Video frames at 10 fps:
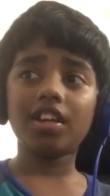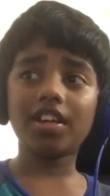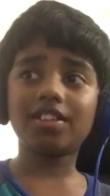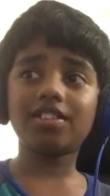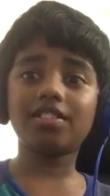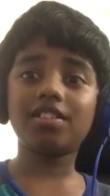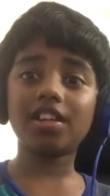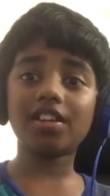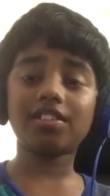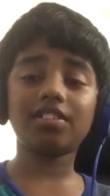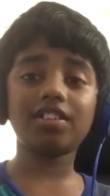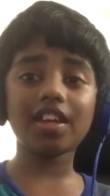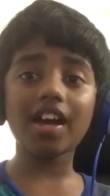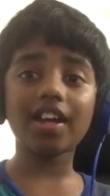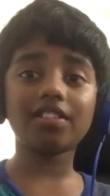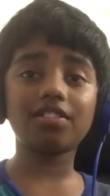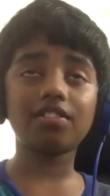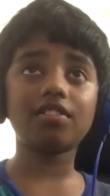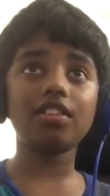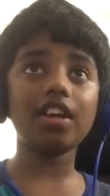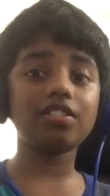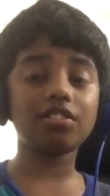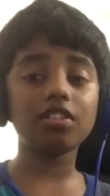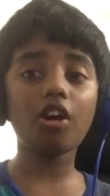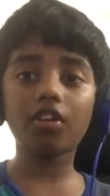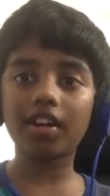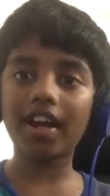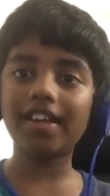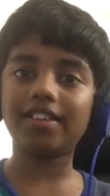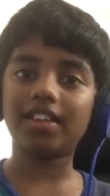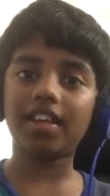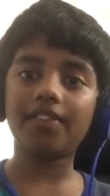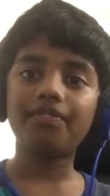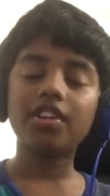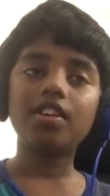It's just that it's so crazy